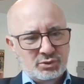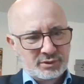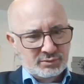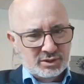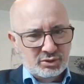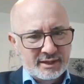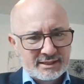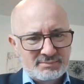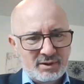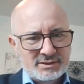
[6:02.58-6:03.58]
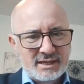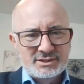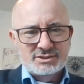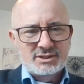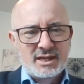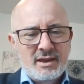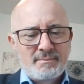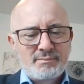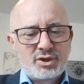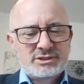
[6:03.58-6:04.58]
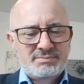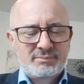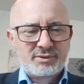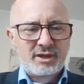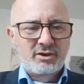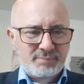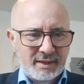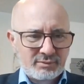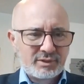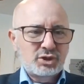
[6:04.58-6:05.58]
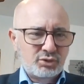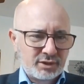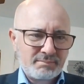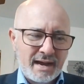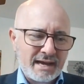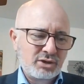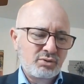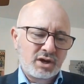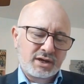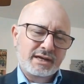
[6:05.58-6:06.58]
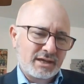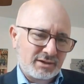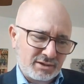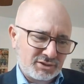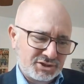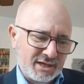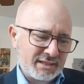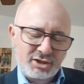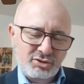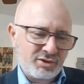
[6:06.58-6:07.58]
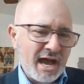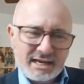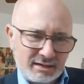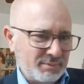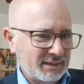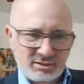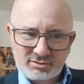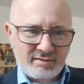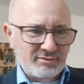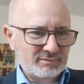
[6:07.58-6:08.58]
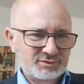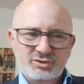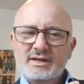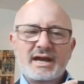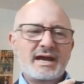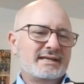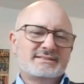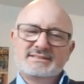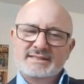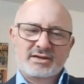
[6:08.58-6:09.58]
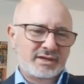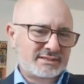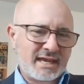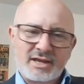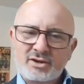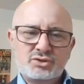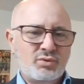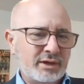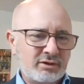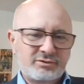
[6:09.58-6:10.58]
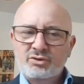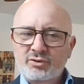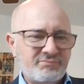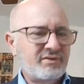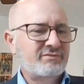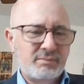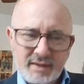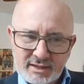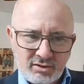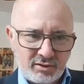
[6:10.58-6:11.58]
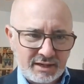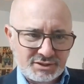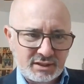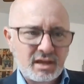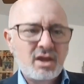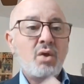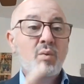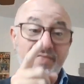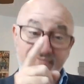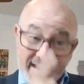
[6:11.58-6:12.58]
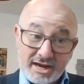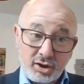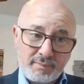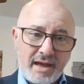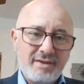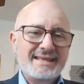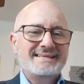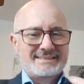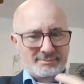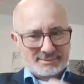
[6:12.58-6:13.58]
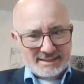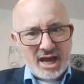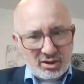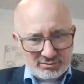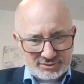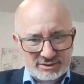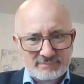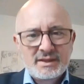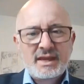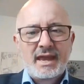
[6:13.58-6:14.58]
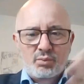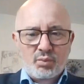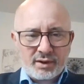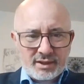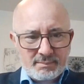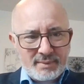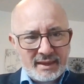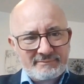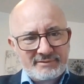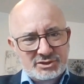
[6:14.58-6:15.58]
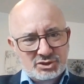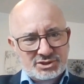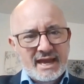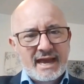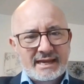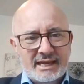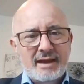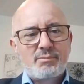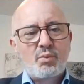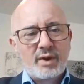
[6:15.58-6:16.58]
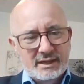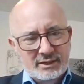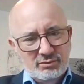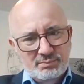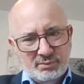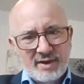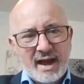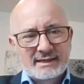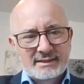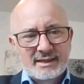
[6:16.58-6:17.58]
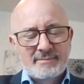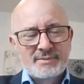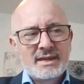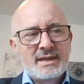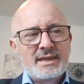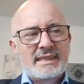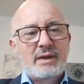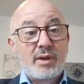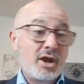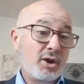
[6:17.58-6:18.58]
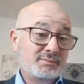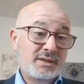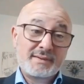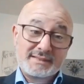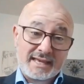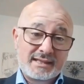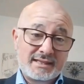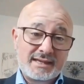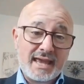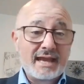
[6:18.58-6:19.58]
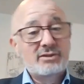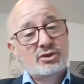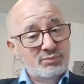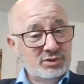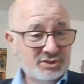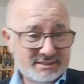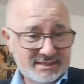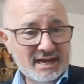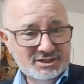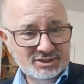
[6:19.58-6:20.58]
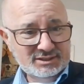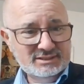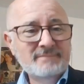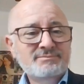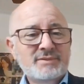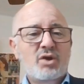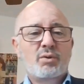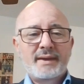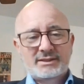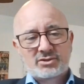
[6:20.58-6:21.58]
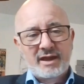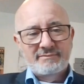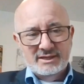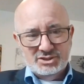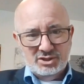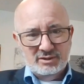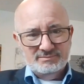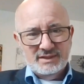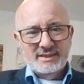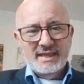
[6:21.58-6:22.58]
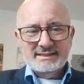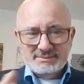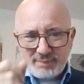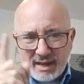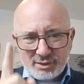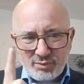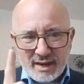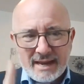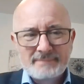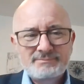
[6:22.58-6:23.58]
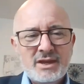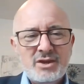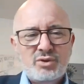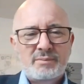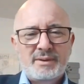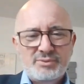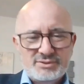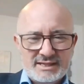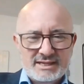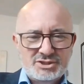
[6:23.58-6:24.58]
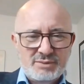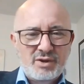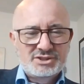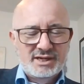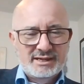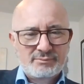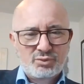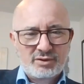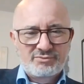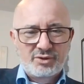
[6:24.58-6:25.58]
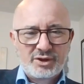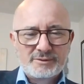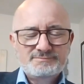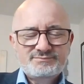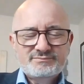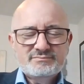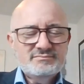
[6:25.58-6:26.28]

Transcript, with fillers: true with recruiting experienced agents. Most people that are being recruited by you are going to not understand that you're not going to be at their level. You're not necessarily a ten or twenty or thirty or fifty million dollar agent. What they care about is themselves. And what are the benefits you're stacking up? What can you provide to them that will help them at the end of the day close more transactions or make their life easier? And that's, by the way, when people say, Jim, why should I come to work for you?